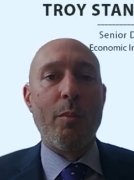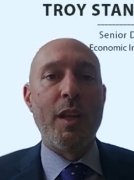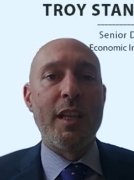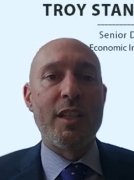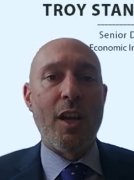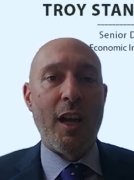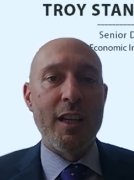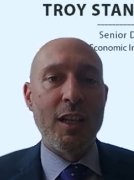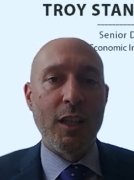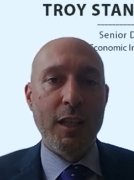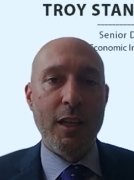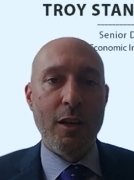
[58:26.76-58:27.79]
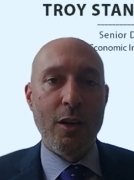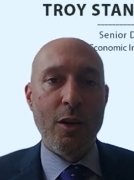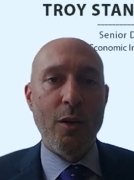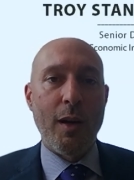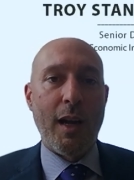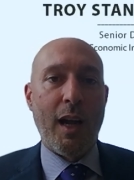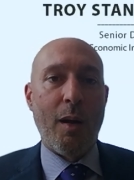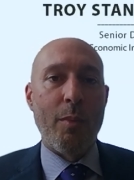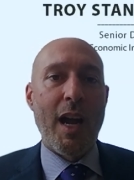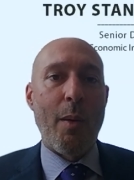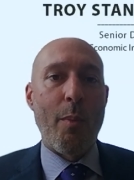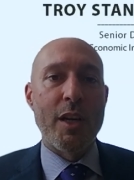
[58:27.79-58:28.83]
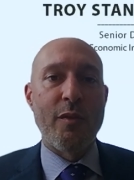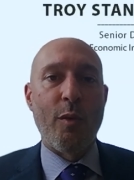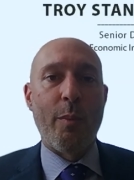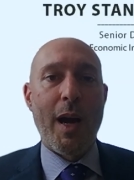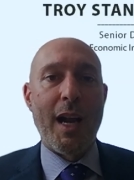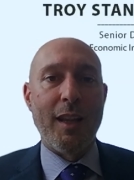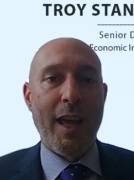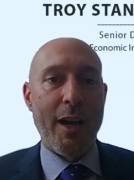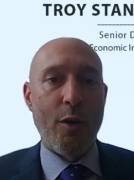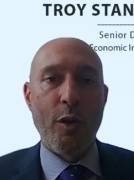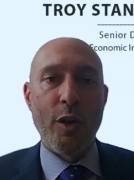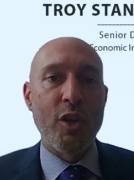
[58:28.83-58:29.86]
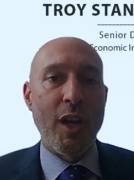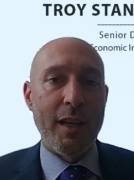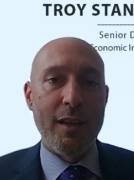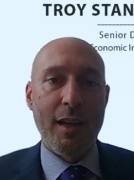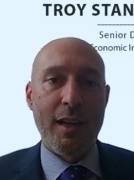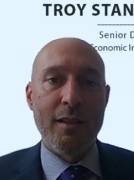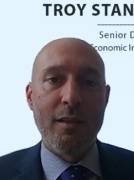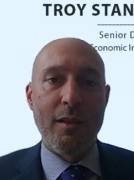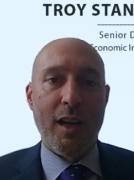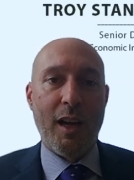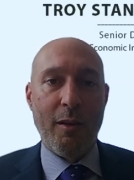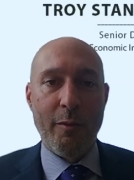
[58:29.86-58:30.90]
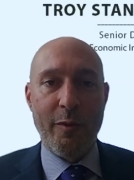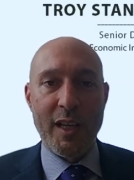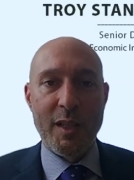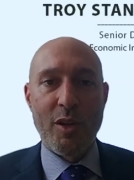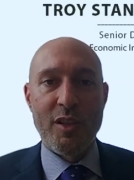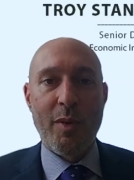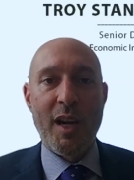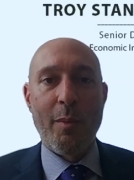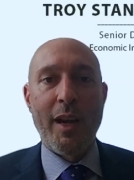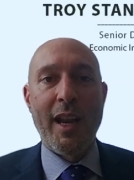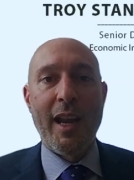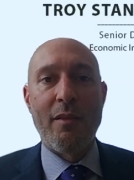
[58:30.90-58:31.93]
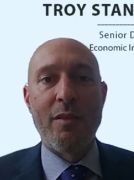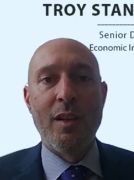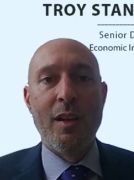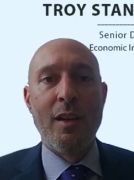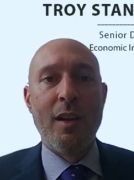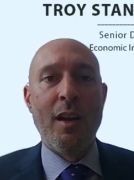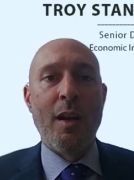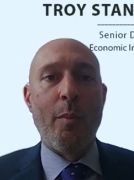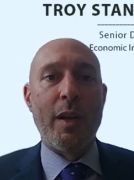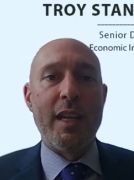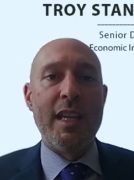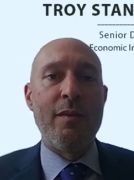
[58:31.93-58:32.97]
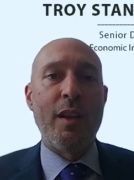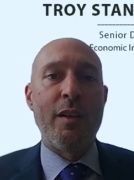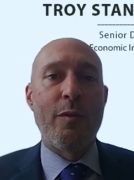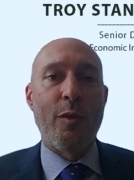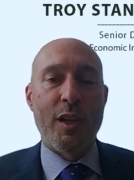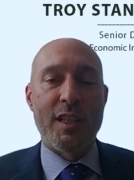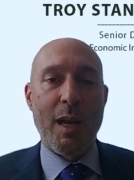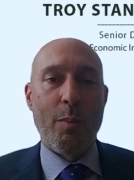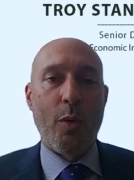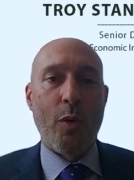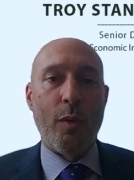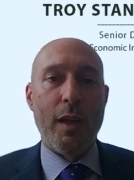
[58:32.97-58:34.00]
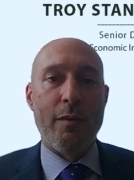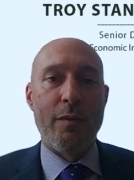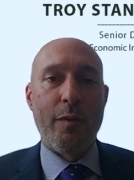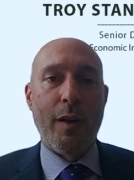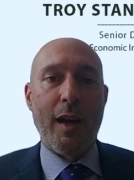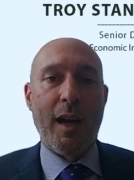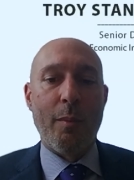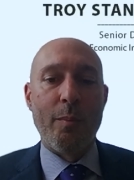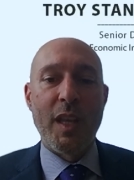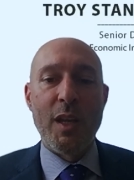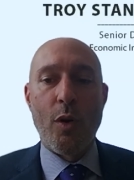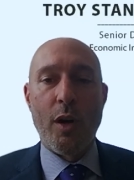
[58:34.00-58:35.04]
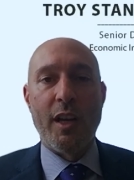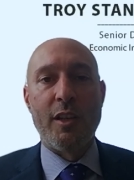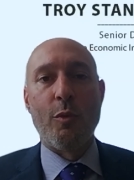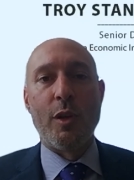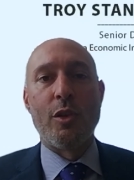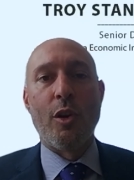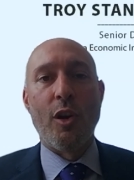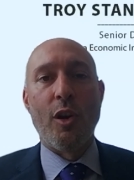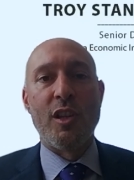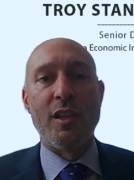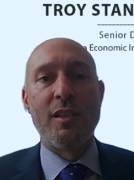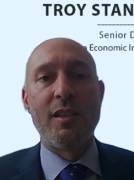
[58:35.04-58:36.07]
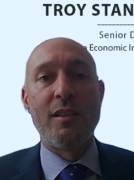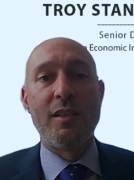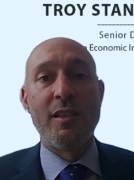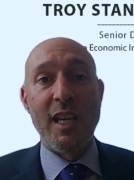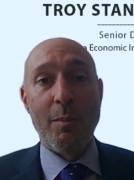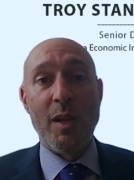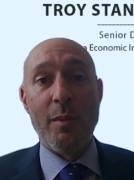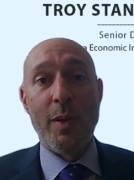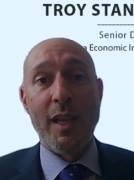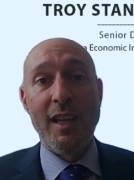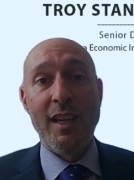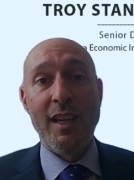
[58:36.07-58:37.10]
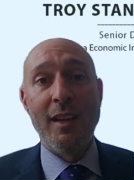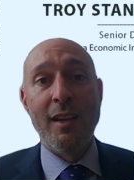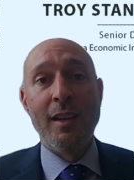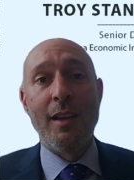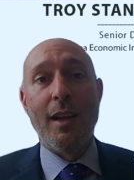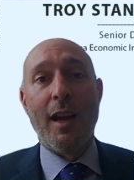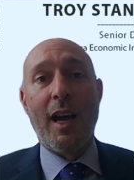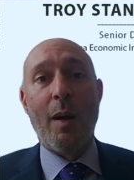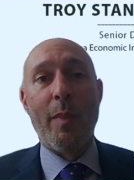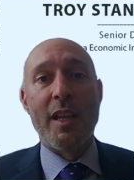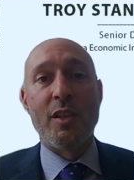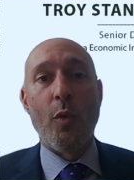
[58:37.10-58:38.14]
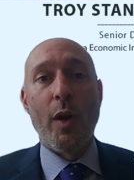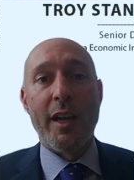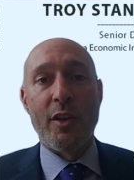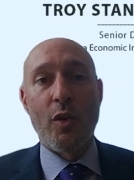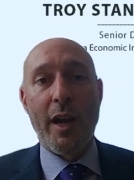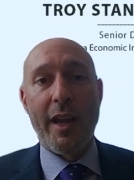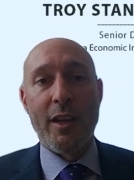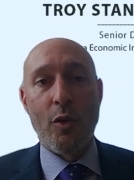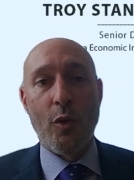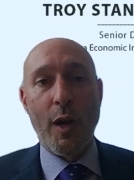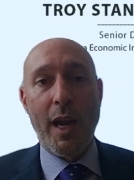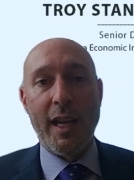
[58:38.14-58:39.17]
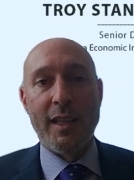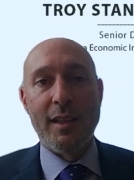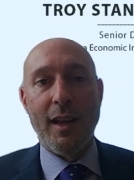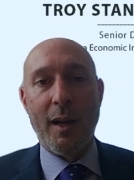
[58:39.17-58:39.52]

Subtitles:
It's unclear how much of a bilateral agenda Vice President Biden might have. But even, for example, if he wanted to return to TPP as a way to try and create